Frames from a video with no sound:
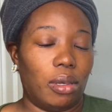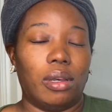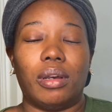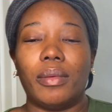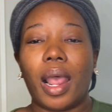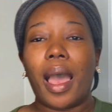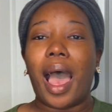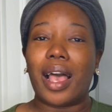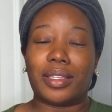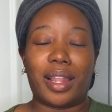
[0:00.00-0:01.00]

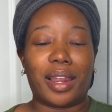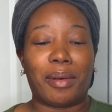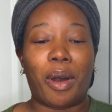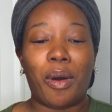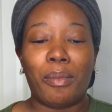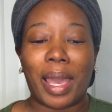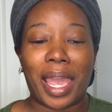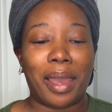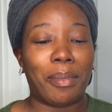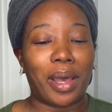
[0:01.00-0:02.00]
I sound like a whole
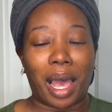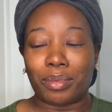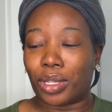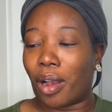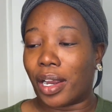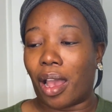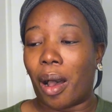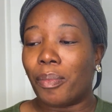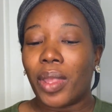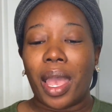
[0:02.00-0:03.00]
man, but I'm sorry,
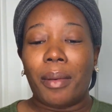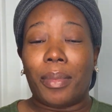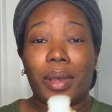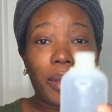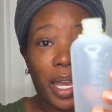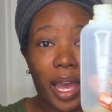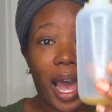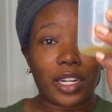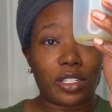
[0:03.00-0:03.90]
y'all. But yeah, I